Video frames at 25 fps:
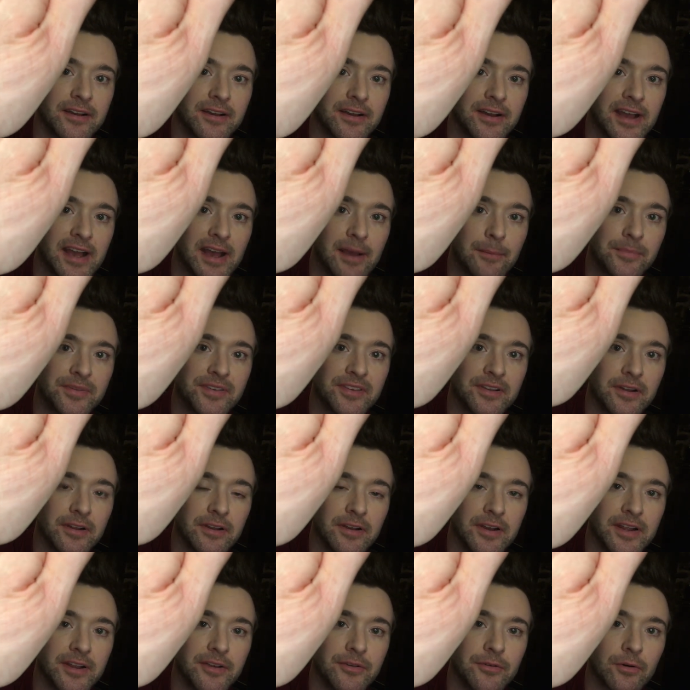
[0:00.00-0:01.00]

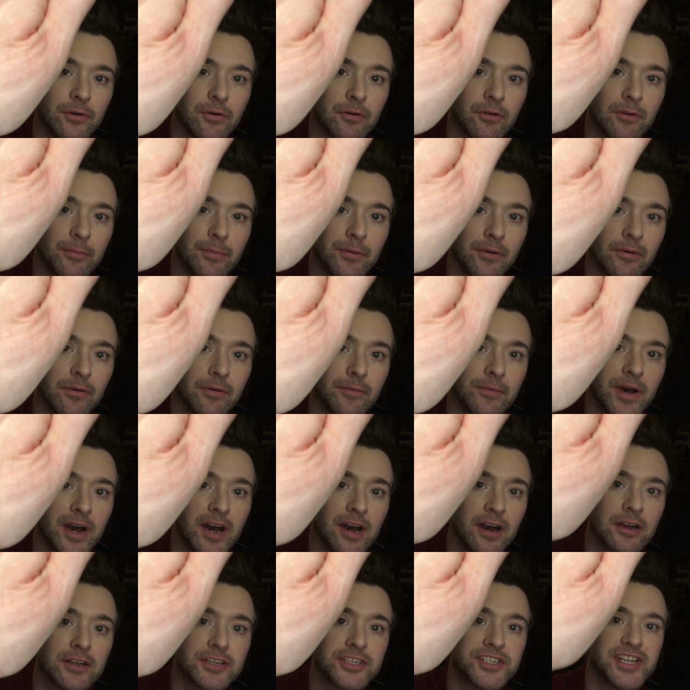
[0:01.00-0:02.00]
absolutely adorable
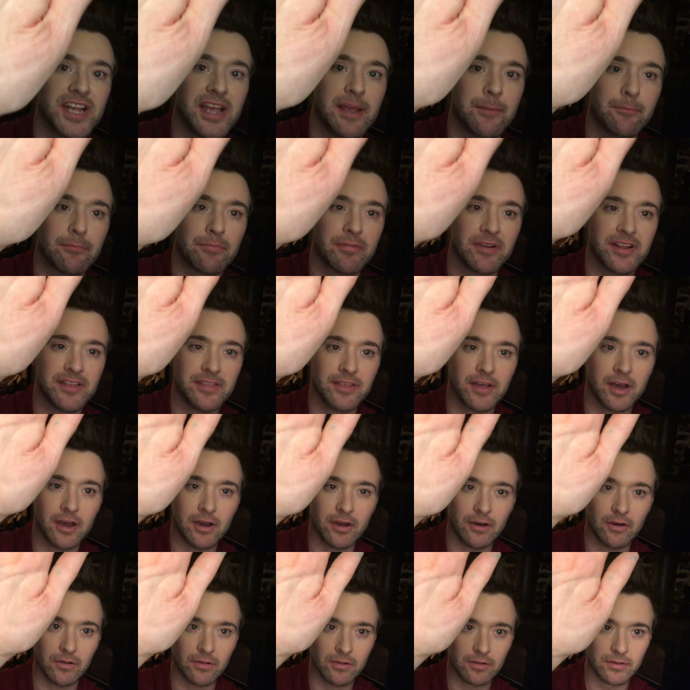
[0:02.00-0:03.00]
heart-shaped breather
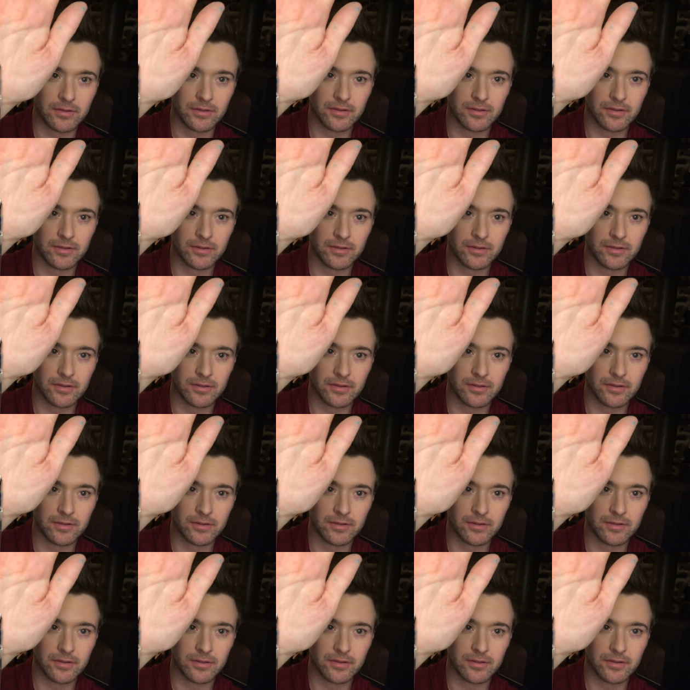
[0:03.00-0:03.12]
hole,